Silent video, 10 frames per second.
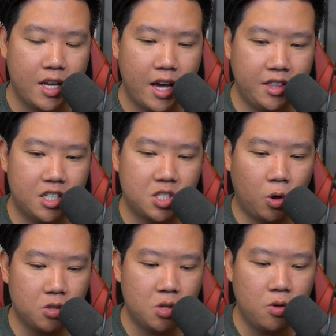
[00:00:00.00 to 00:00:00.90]
And there's
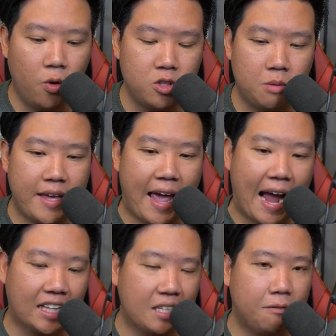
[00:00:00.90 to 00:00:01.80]
also going to
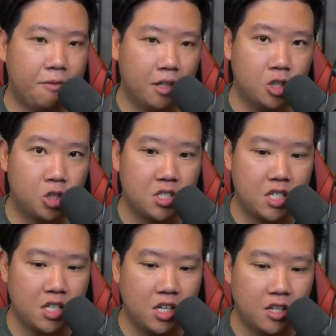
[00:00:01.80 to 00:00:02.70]
active villagers
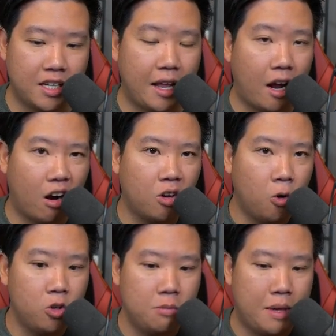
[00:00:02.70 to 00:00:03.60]
in here that are
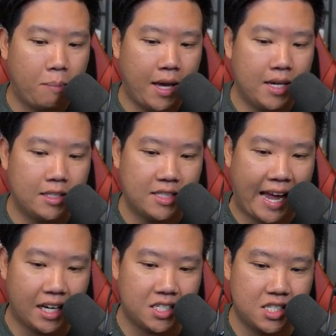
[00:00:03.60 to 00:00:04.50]
going to be paying
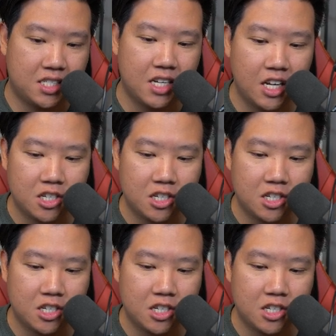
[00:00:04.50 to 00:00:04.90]
taxes.